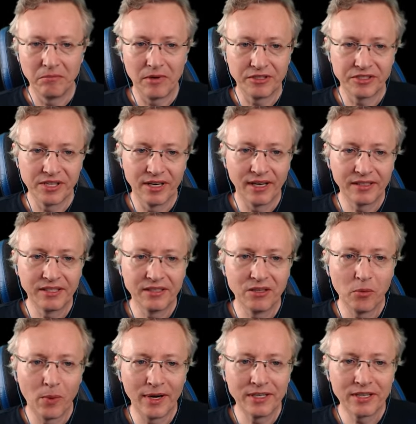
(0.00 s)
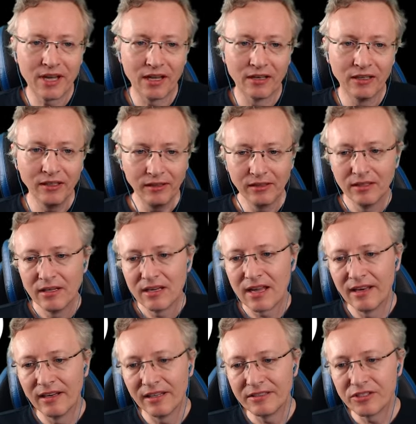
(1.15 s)
selected the white color,
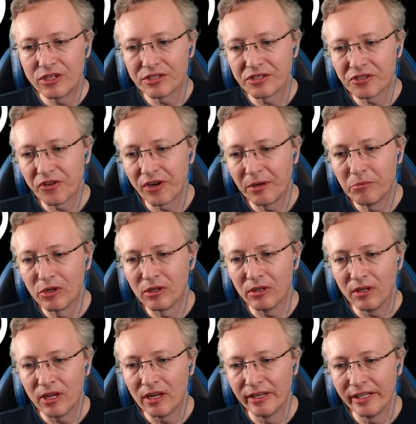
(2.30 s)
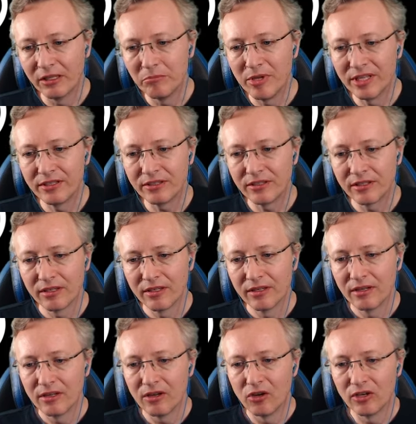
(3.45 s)
and let's just scribble a little bit
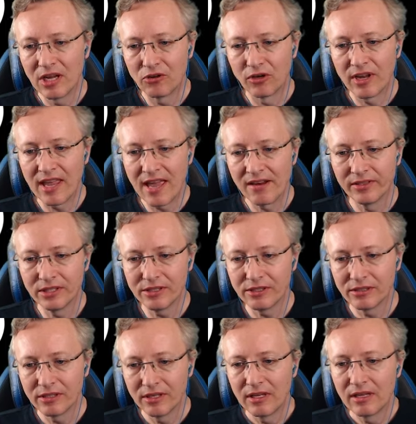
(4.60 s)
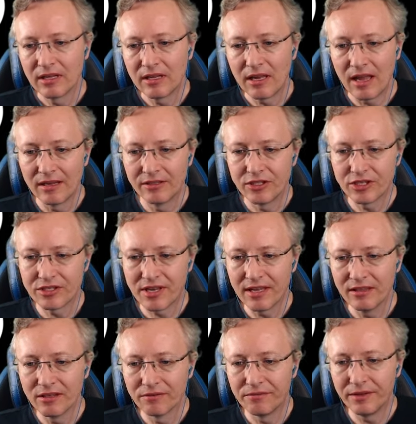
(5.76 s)
on our canvas and just get
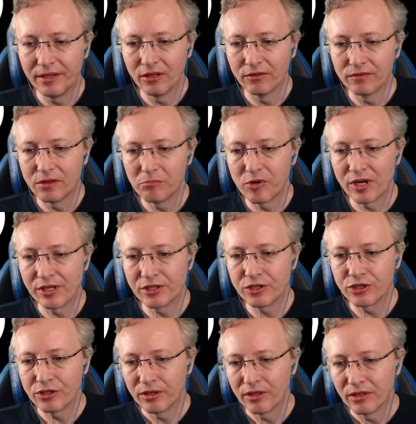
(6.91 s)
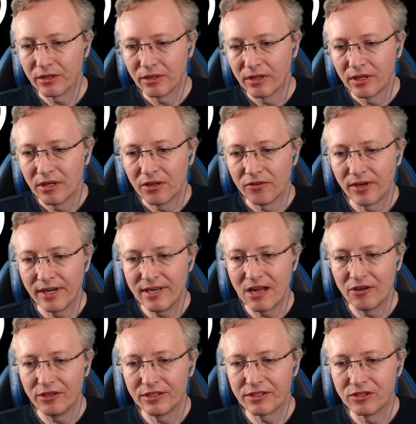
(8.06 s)
the feel of the brush. Right now
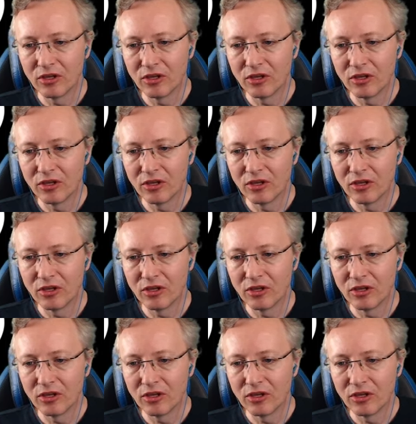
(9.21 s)
it's